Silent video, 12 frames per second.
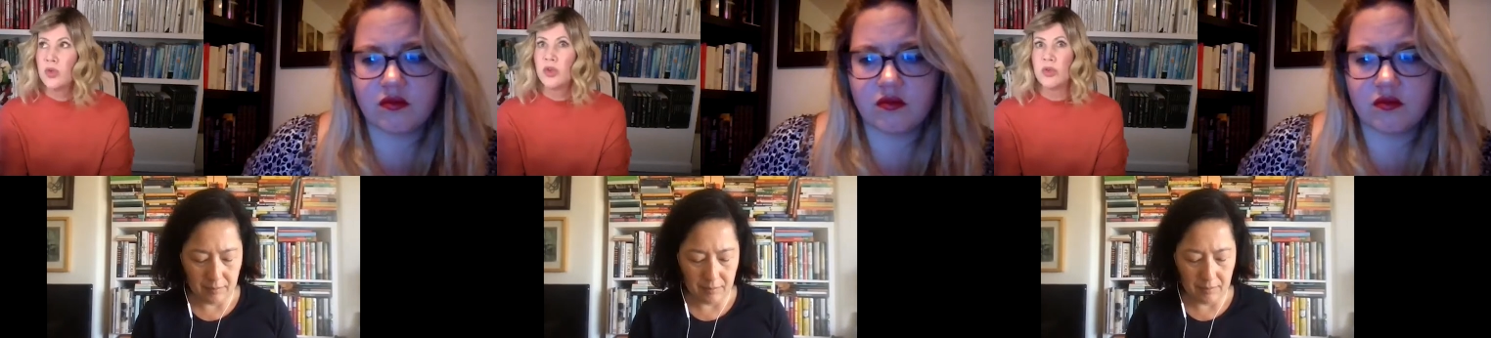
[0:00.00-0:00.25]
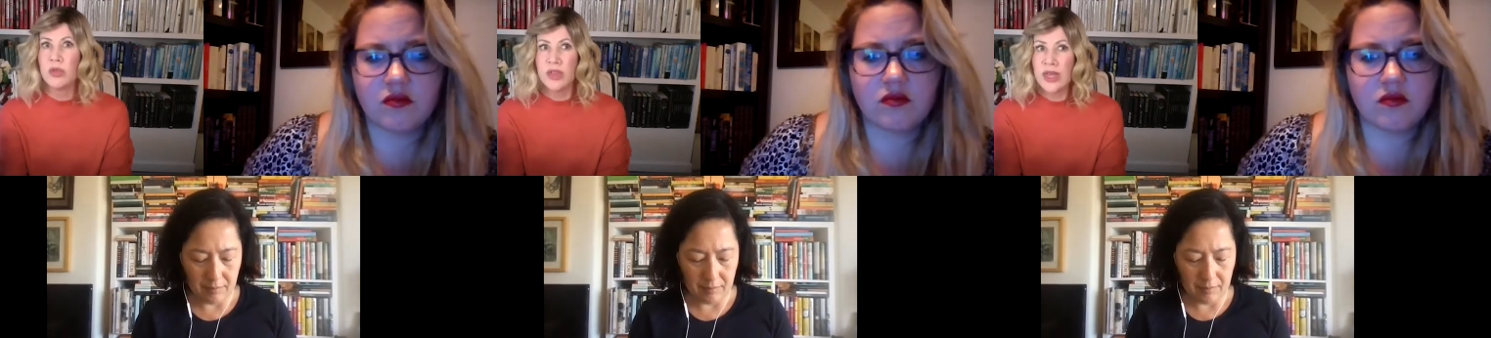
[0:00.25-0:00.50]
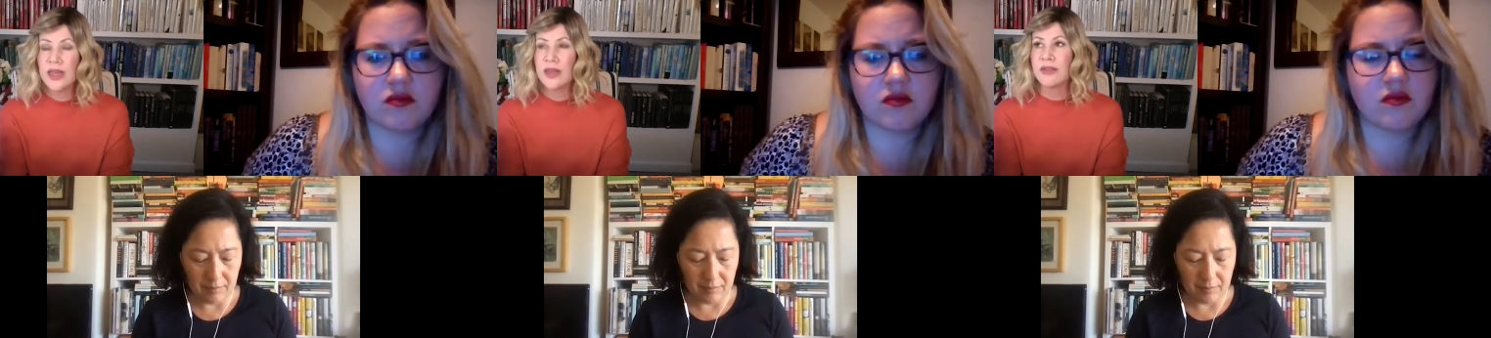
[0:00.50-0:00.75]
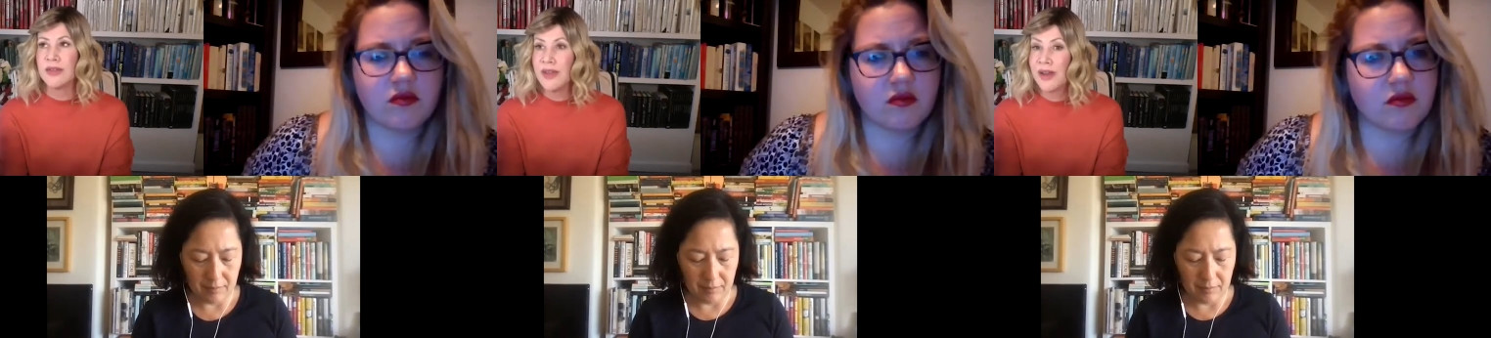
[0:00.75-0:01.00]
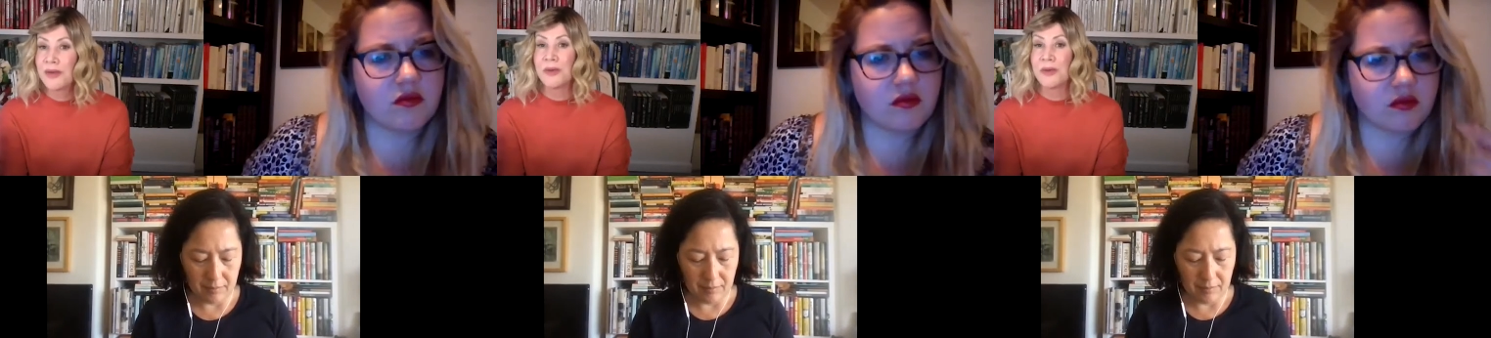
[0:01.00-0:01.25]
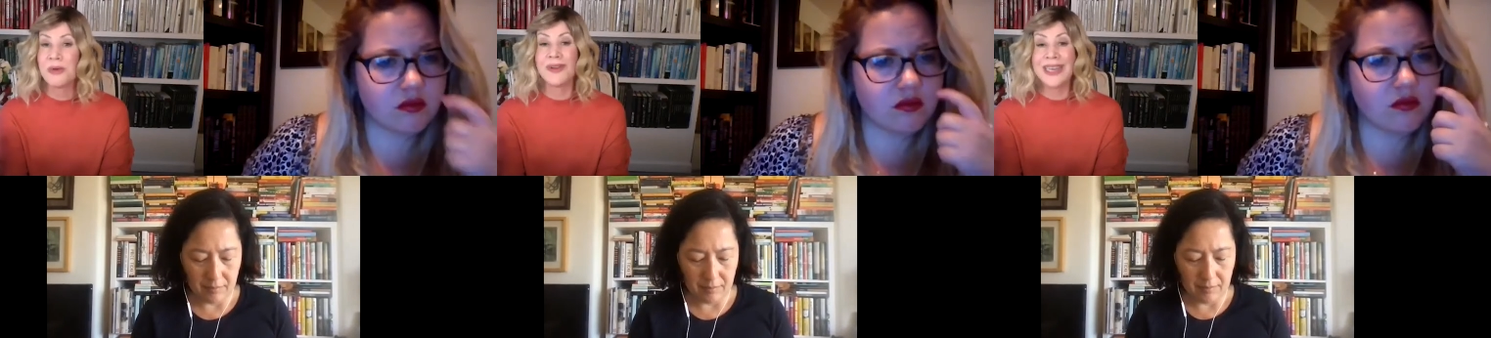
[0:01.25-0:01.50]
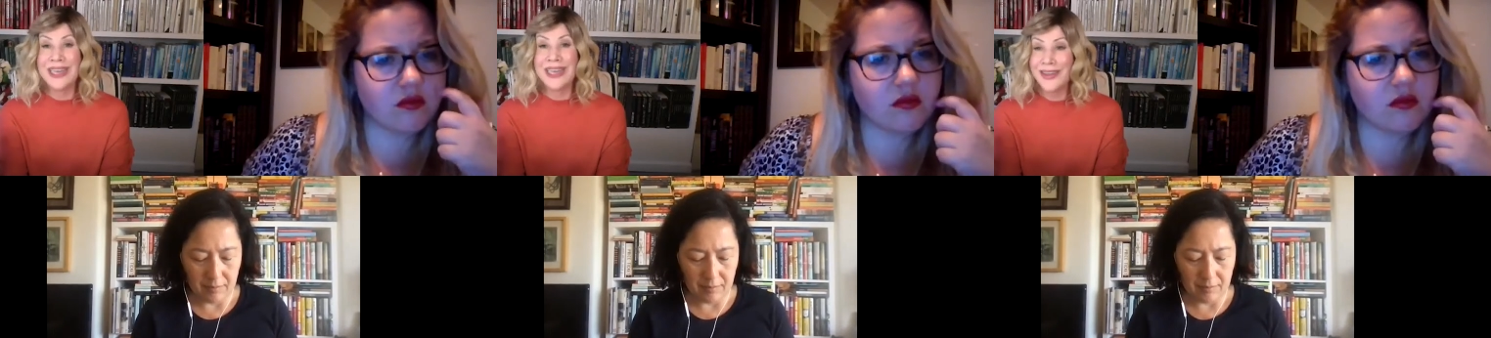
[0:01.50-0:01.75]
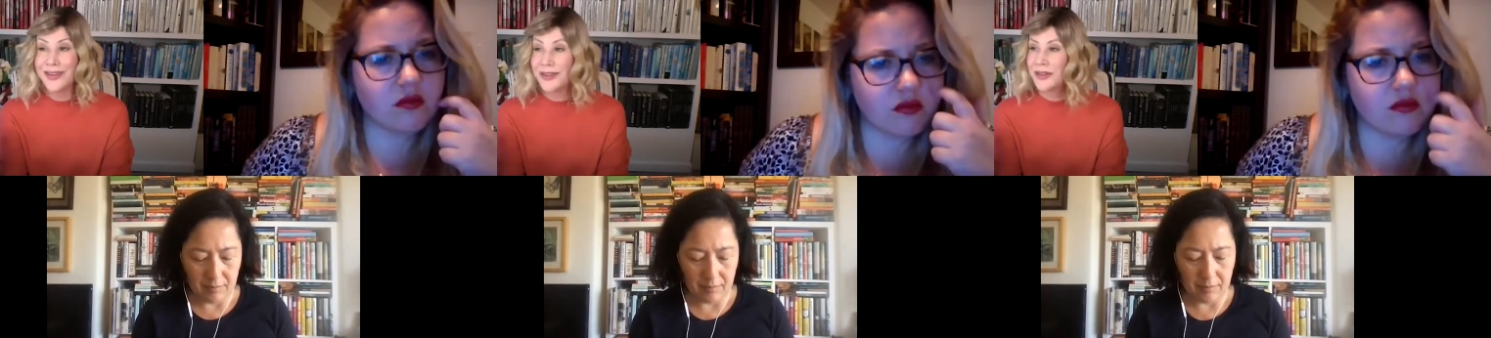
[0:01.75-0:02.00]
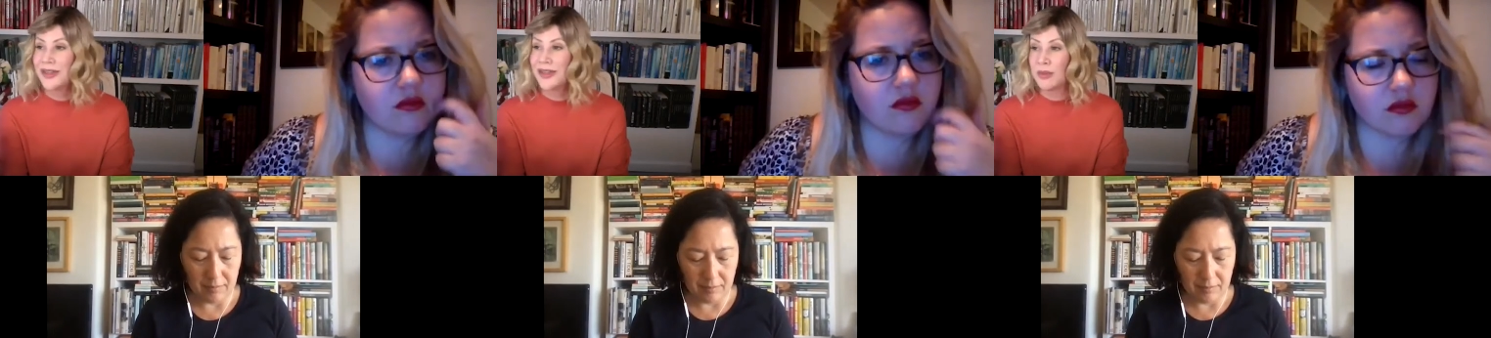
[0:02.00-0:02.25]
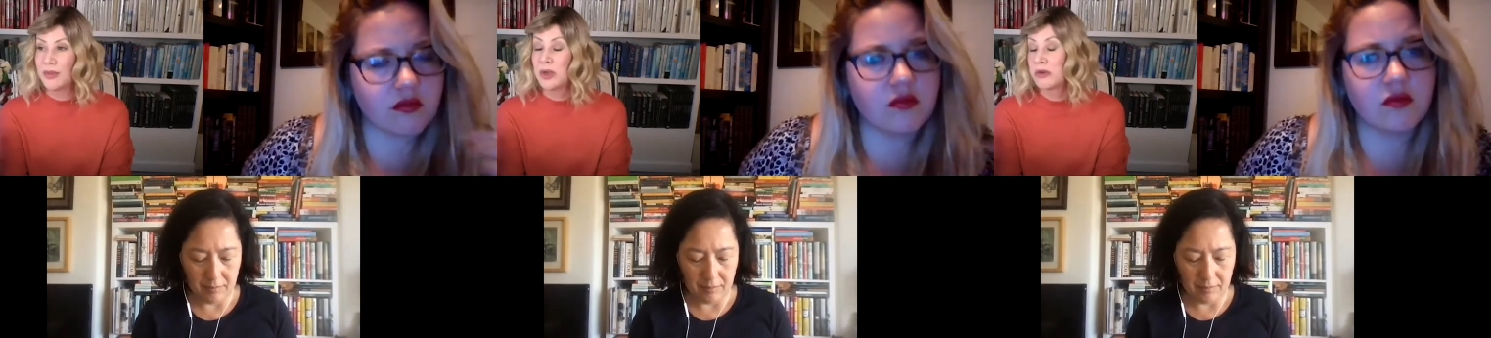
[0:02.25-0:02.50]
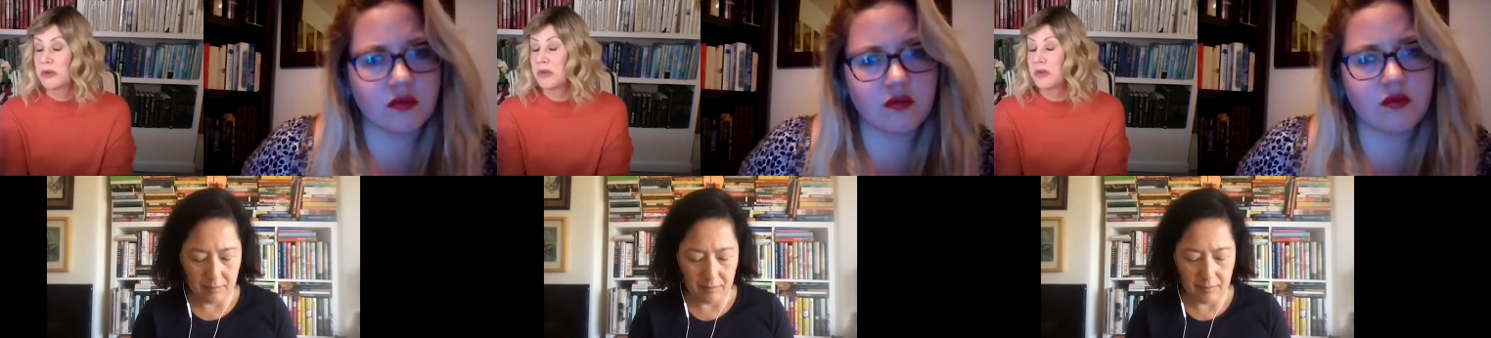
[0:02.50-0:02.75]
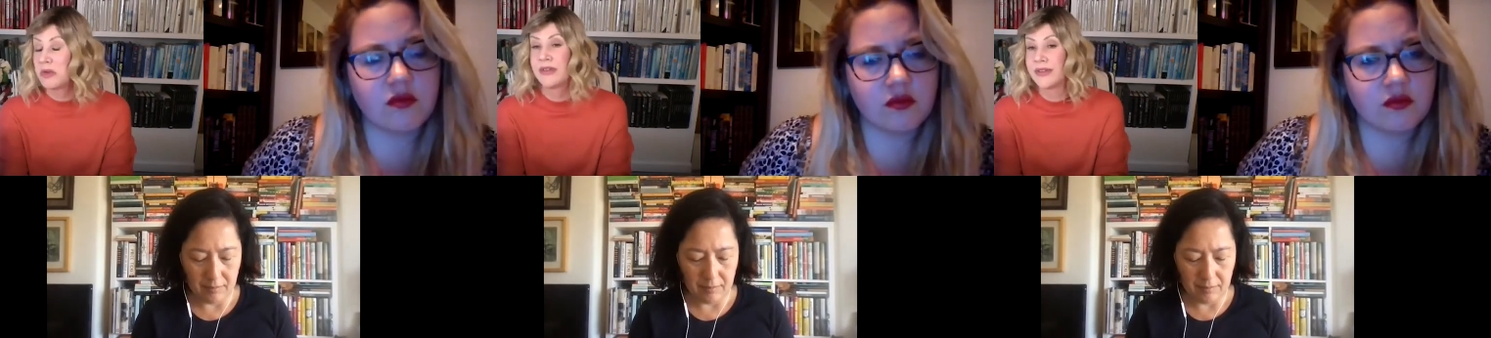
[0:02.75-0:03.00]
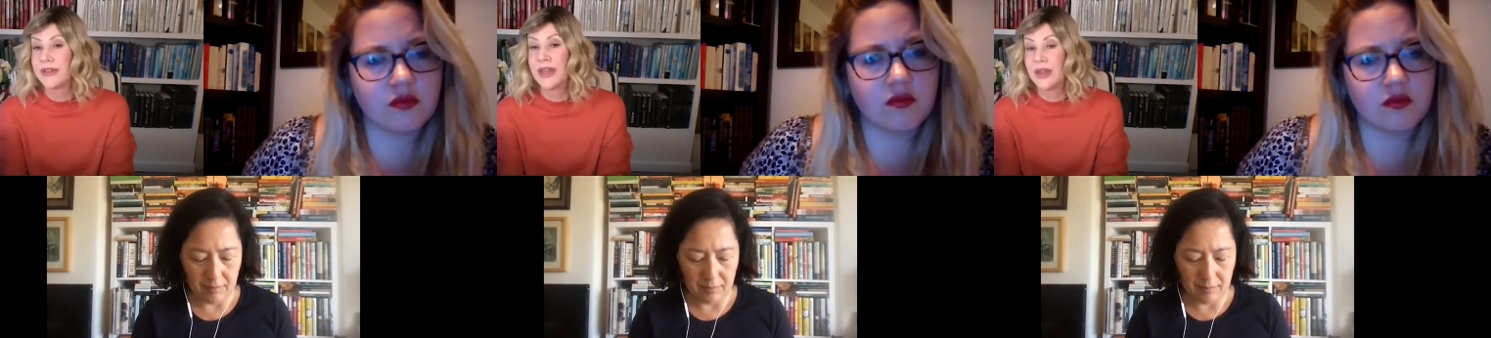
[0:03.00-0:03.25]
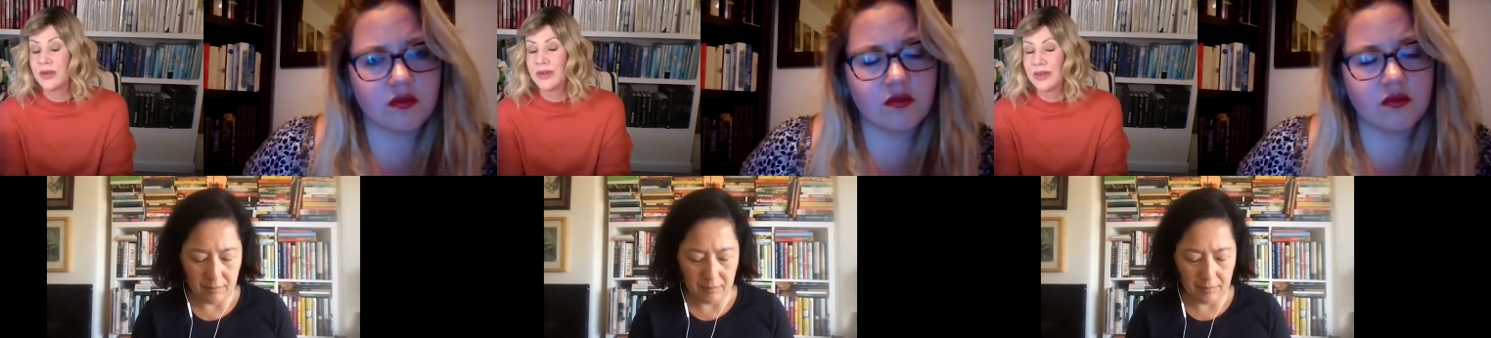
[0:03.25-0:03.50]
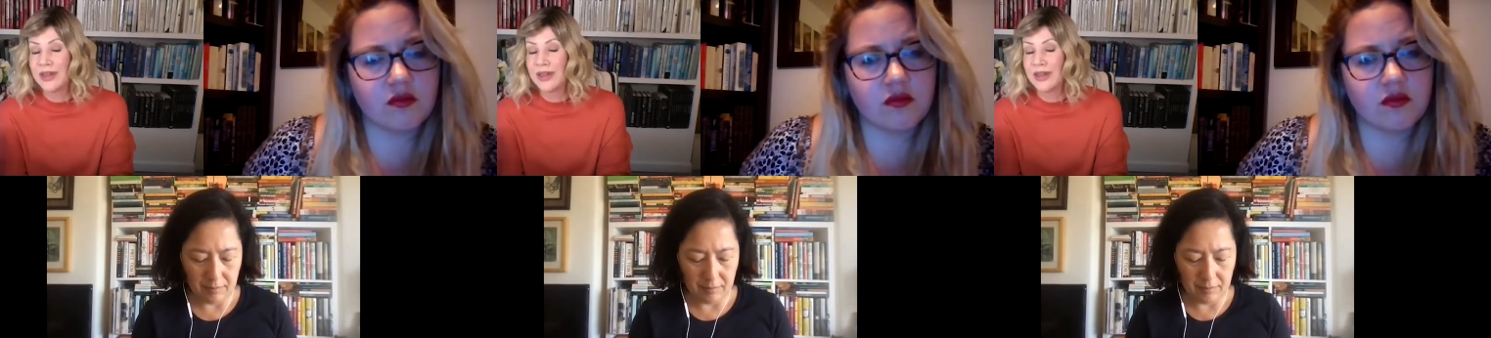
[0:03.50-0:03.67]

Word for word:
Speaker 1: you think is not going to heal and that's what grief feels like as